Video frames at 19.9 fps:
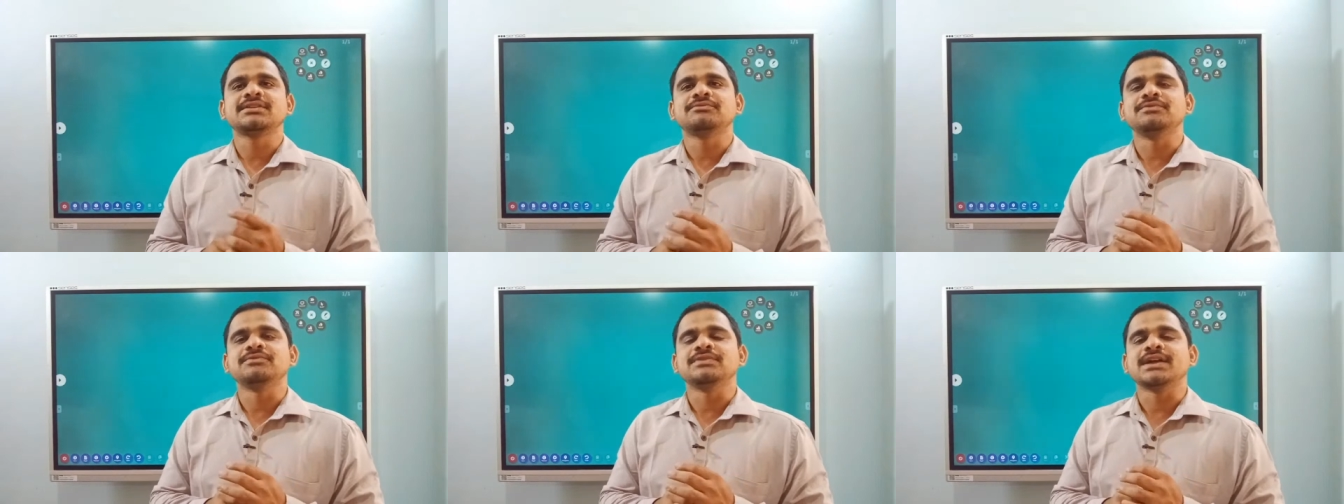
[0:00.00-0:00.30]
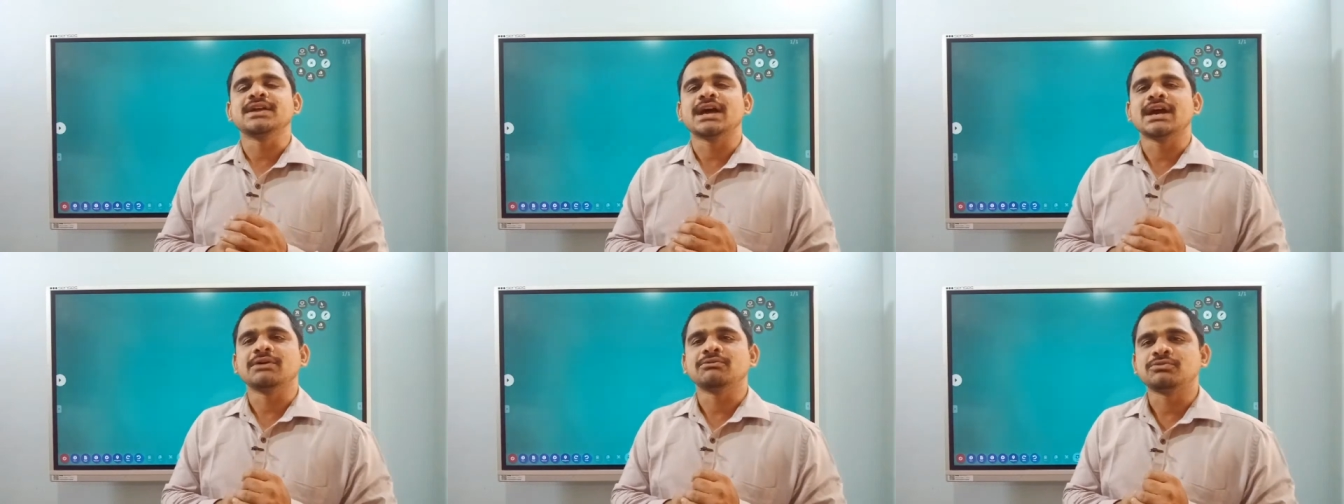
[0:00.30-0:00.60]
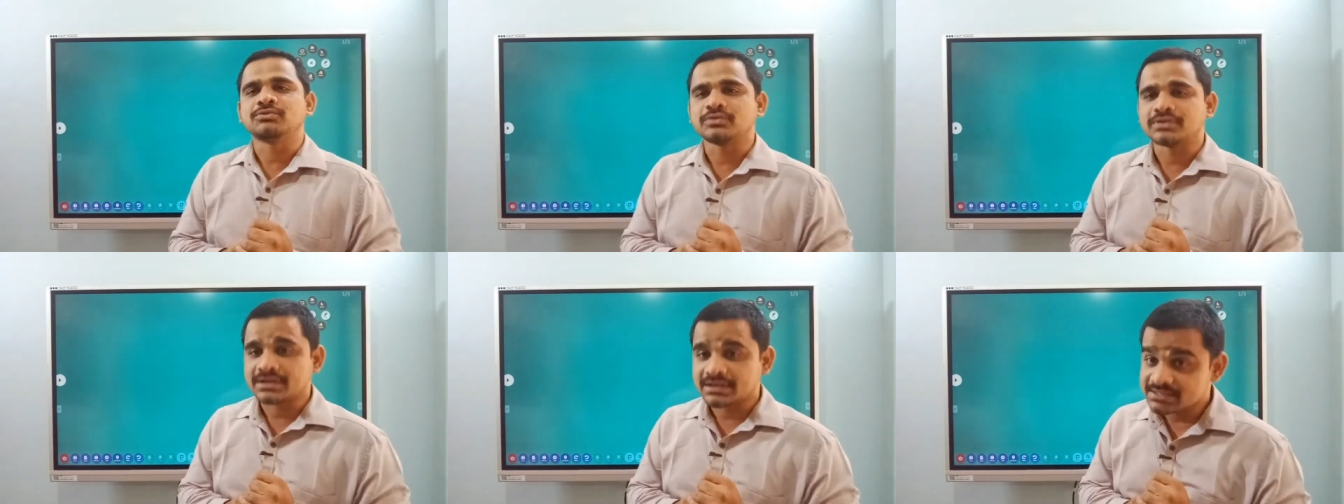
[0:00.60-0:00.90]
we have to
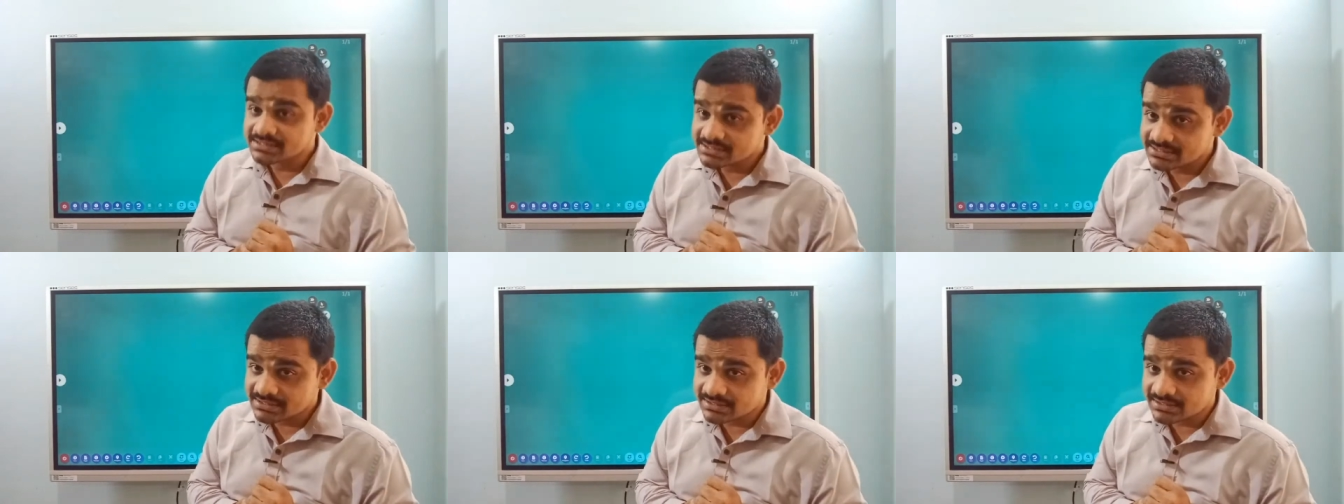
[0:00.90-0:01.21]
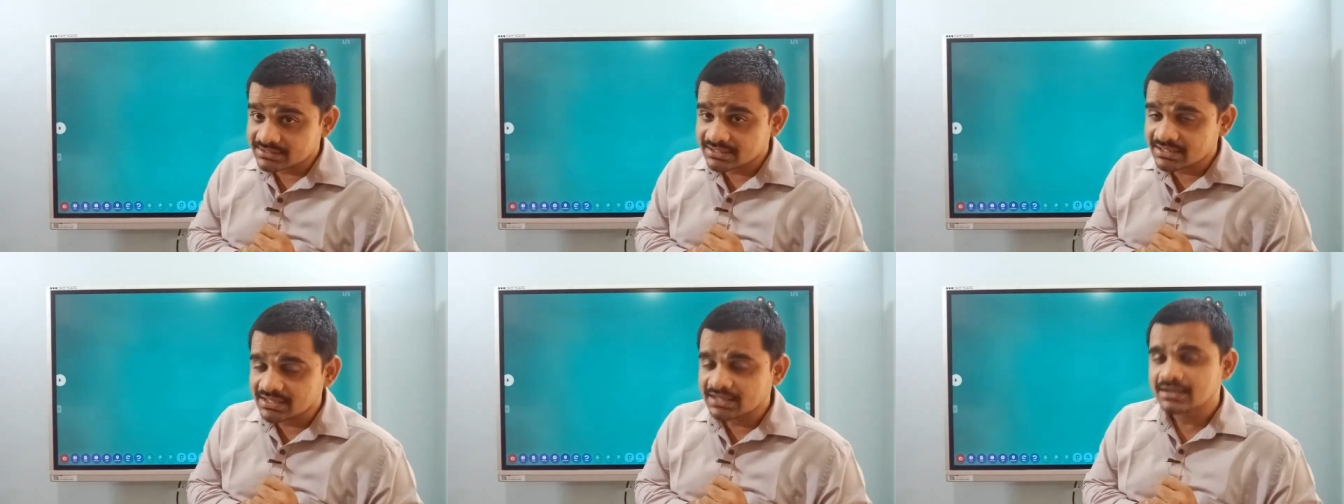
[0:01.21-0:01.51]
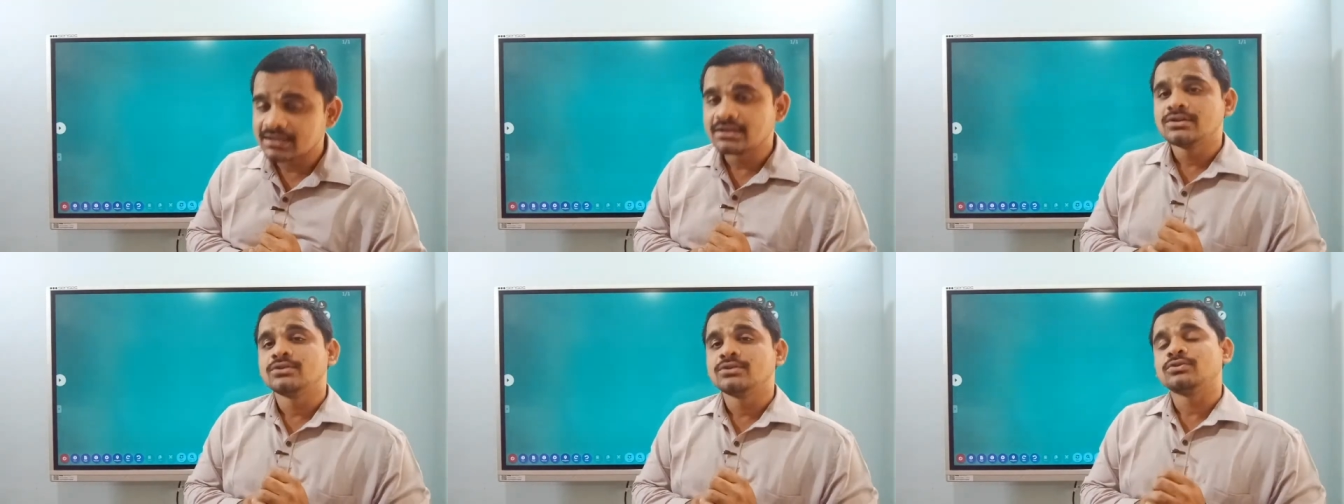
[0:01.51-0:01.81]
consider the
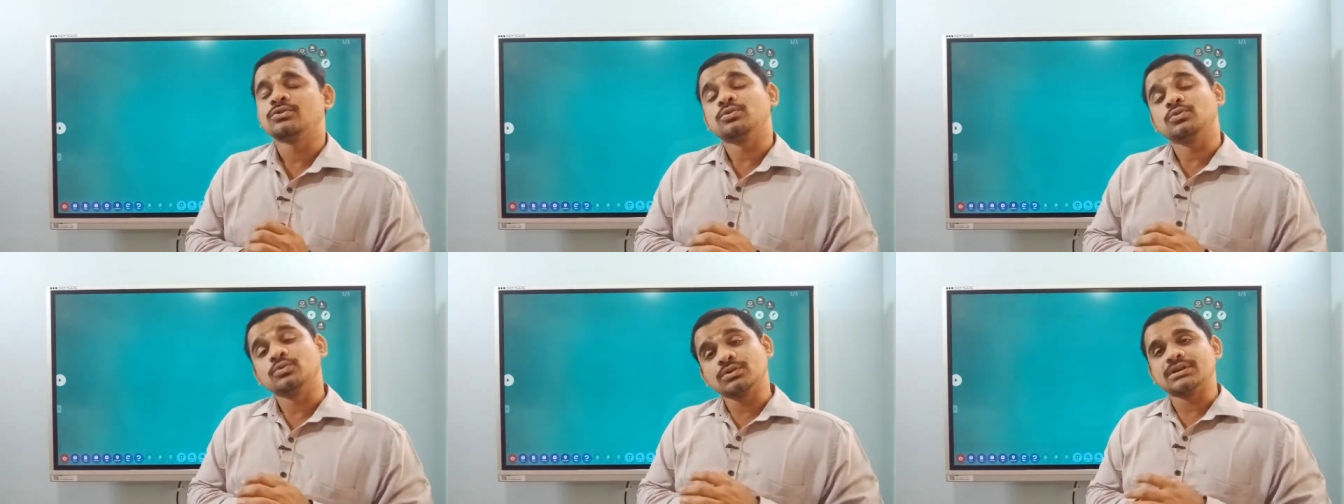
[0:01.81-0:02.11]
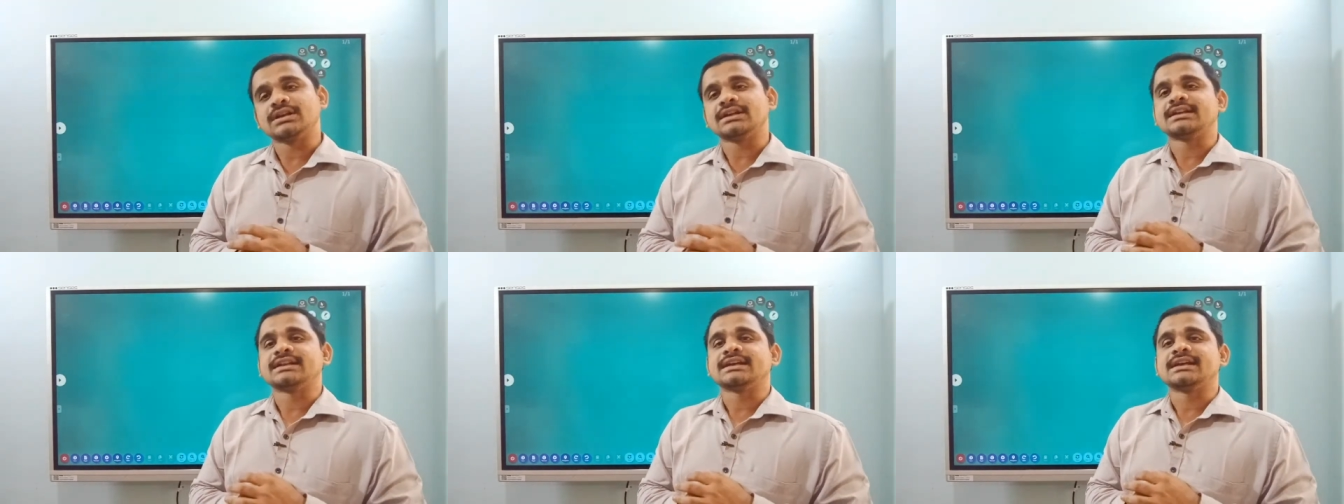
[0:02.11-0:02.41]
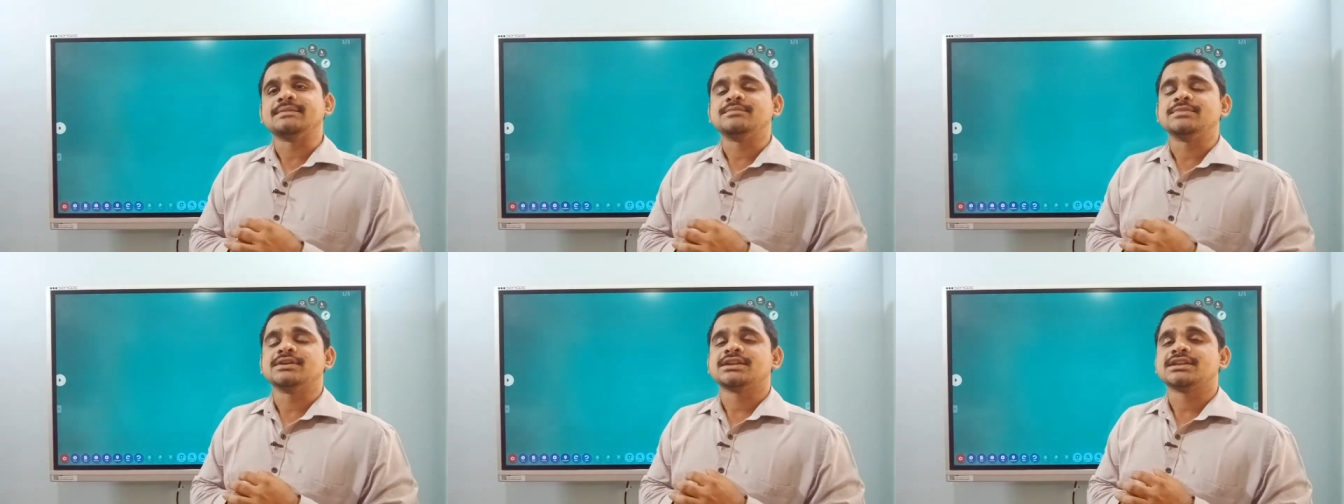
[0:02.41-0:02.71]
total time here.